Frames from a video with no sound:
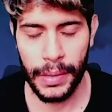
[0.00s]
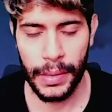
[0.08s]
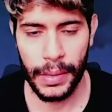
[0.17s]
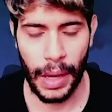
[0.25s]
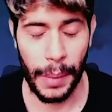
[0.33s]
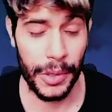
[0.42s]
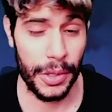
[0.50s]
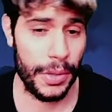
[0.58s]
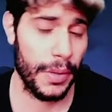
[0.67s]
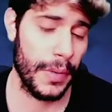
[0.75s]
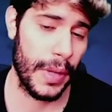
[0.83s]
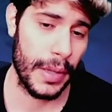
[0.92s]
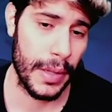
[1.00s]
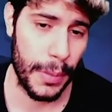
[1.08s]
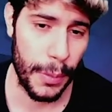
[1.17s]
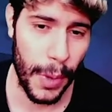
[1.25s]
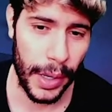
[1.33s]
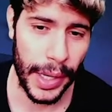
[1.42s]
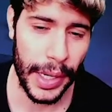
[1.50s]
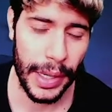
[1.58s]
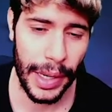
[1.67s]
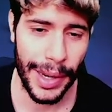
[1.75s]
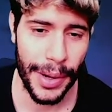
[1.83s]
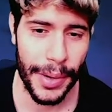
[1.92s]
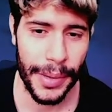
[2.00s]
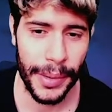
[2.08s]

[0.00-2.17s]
I'm not sure if that's a one-hit KO.